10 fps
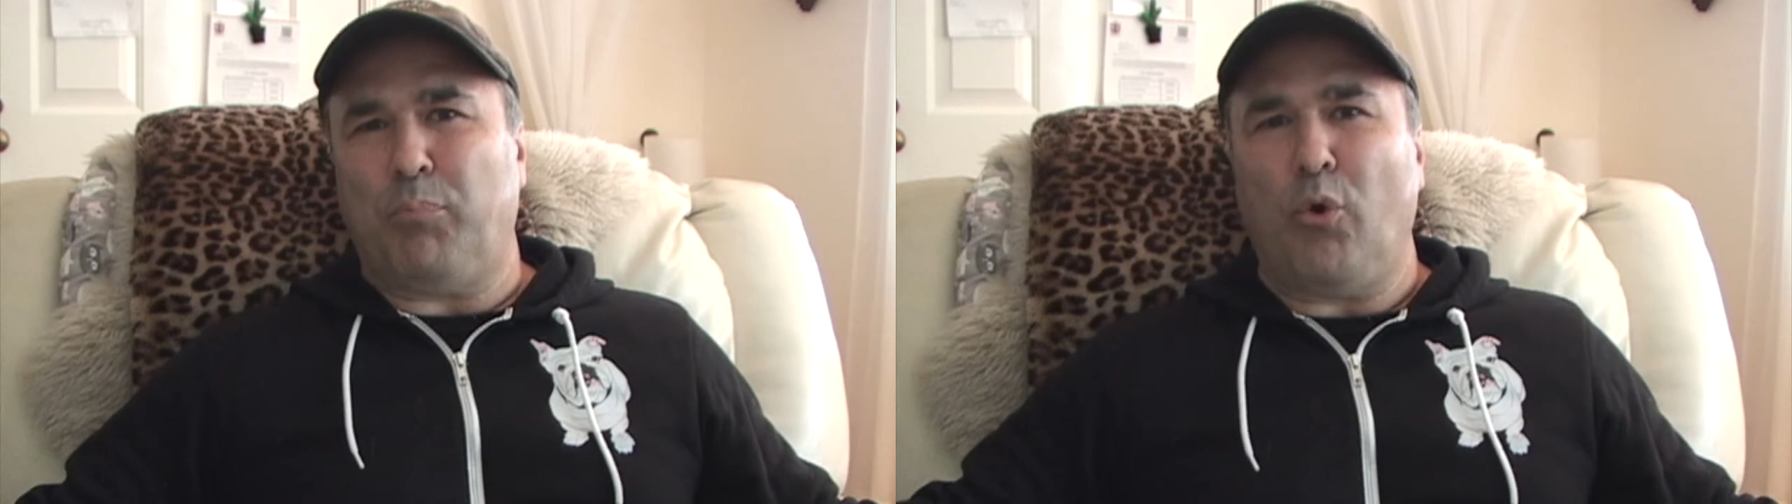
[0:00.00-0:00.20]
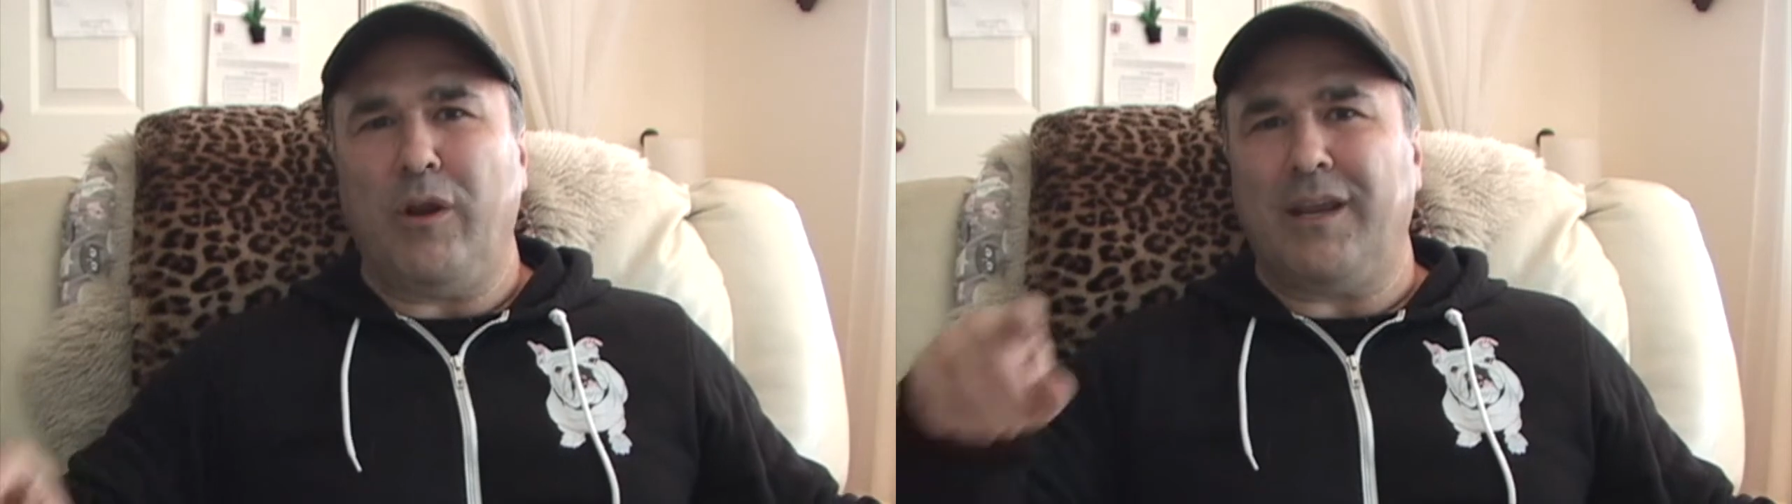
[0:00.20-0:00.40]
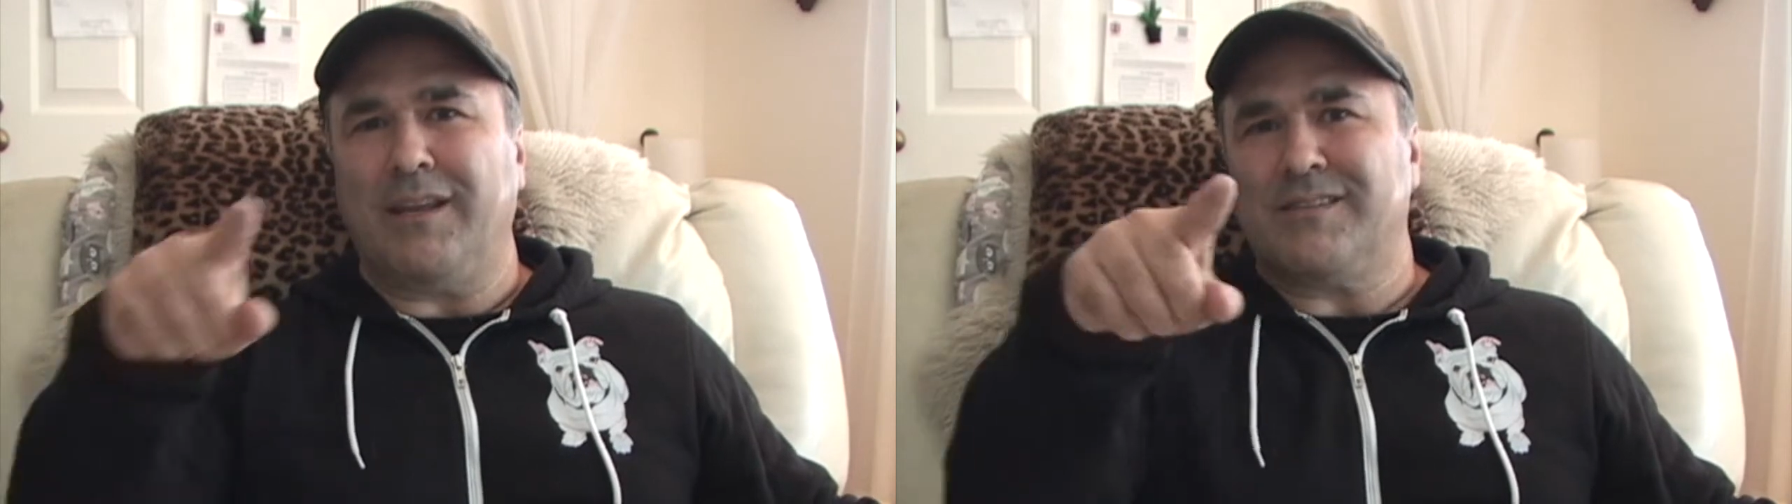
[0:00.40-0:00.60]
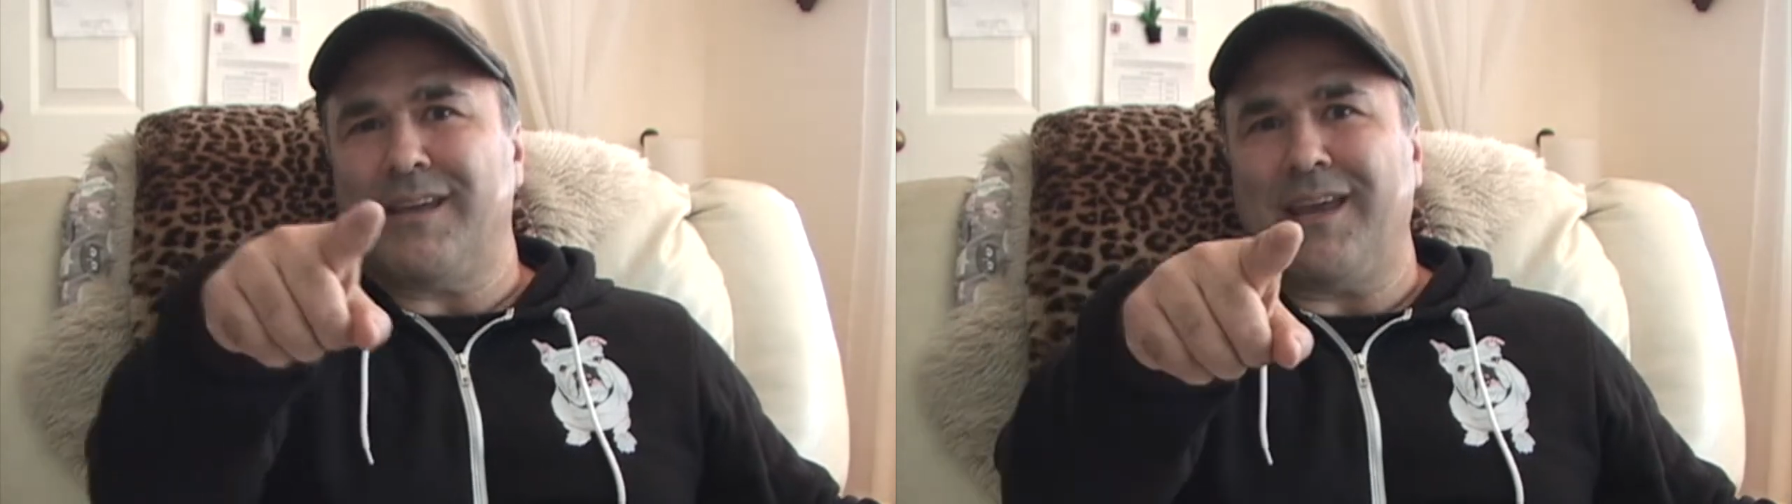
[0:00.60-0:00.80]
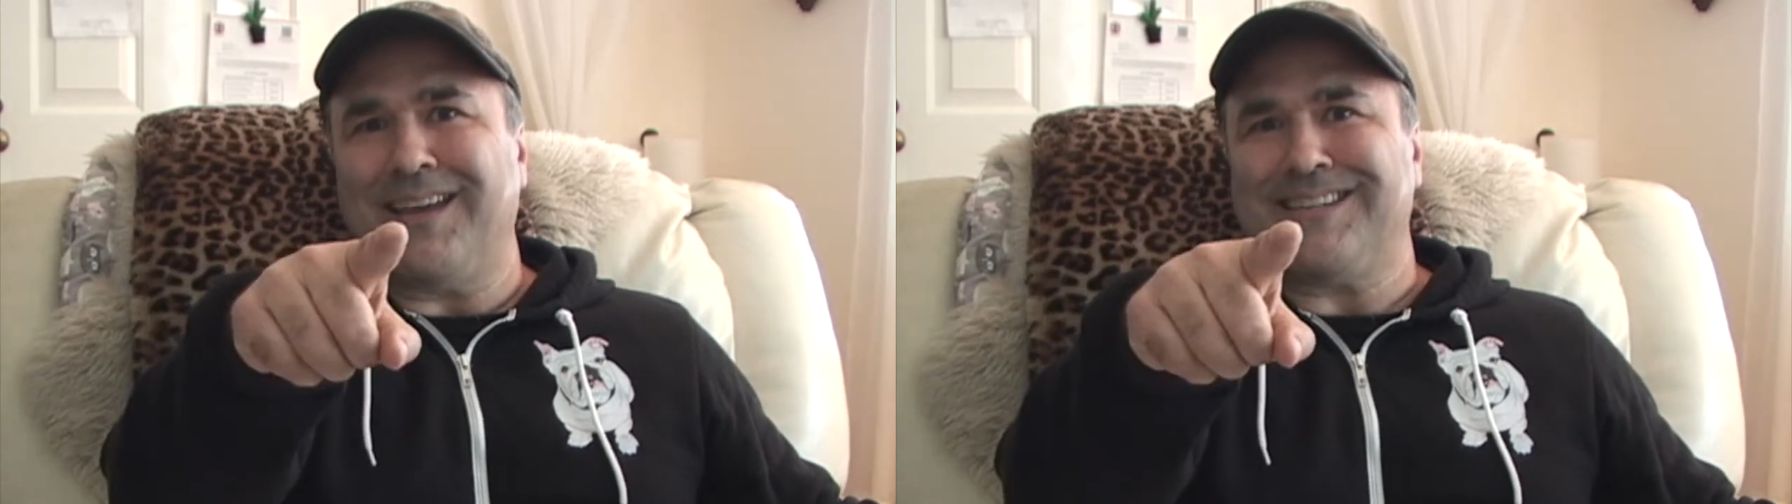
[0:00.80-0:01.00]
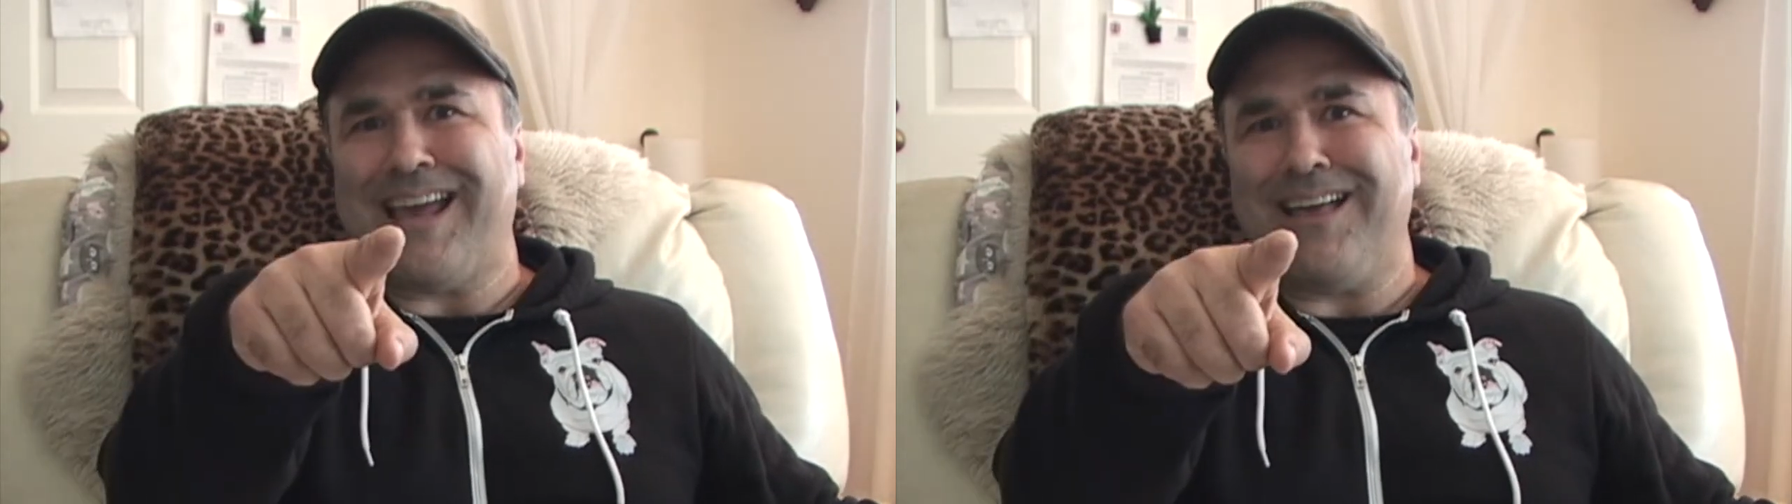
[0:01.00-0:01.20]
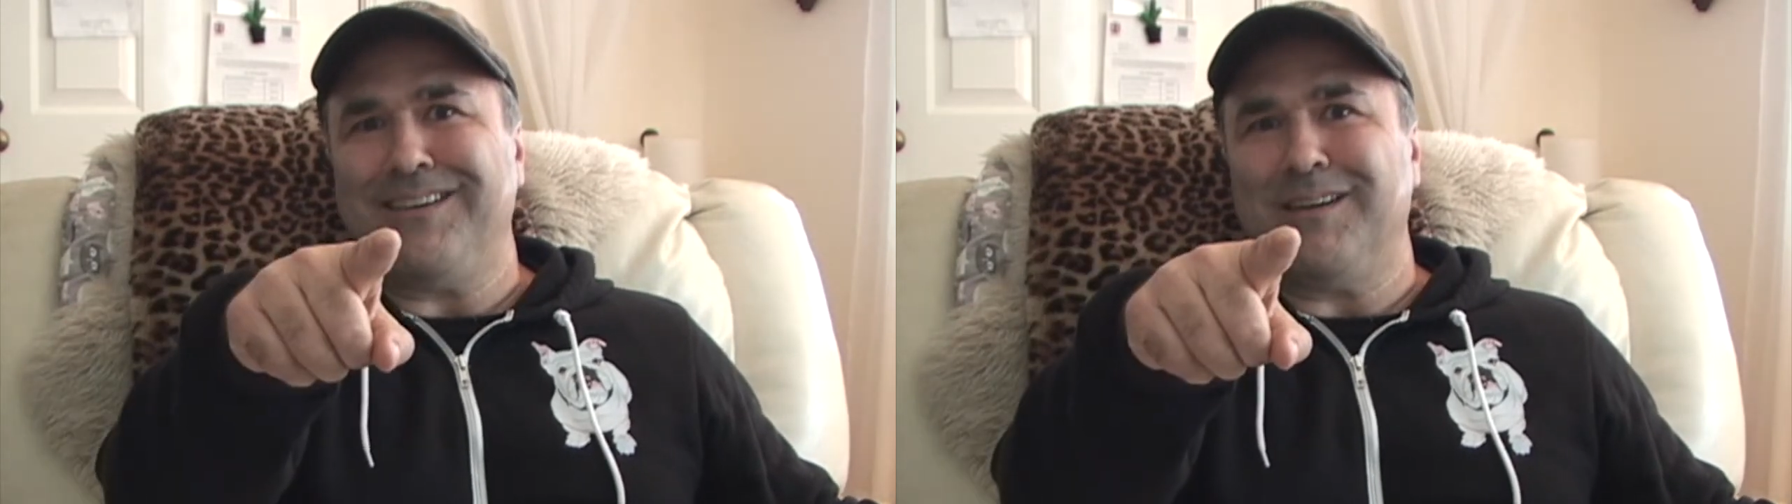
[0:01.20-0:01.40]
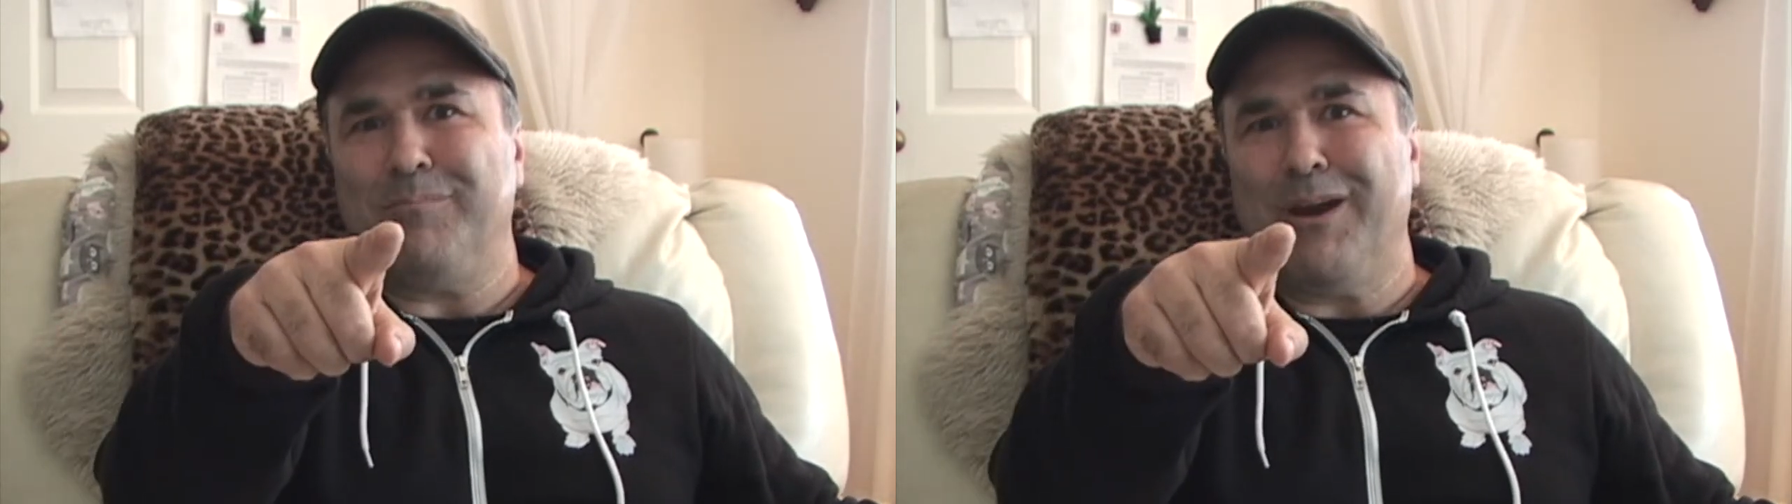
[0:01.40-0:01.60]
pointing and saying
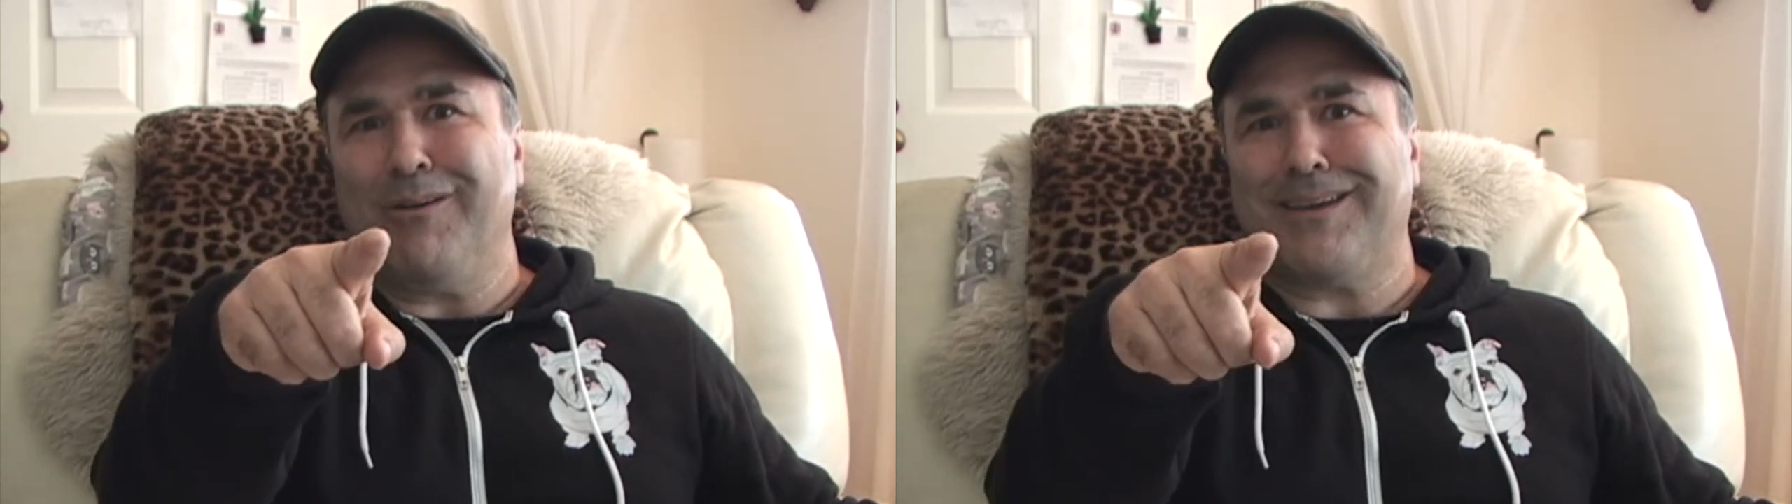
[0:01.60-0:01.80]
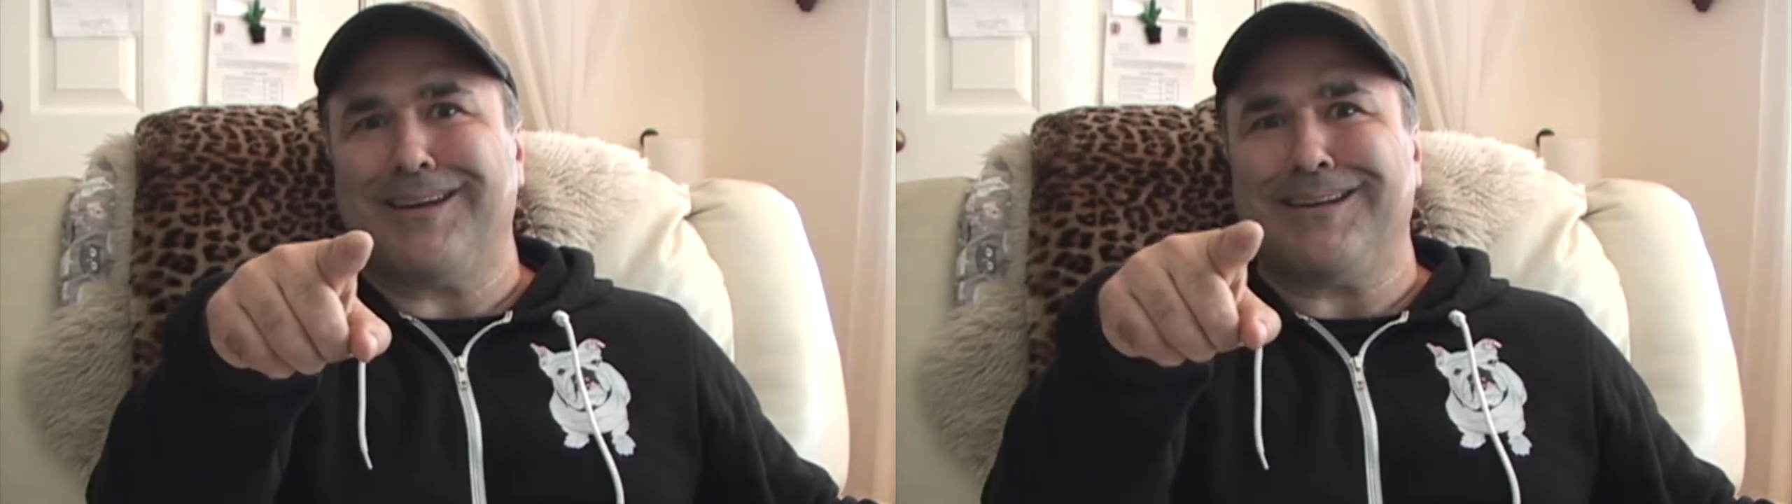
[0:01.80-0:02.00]
Italian American,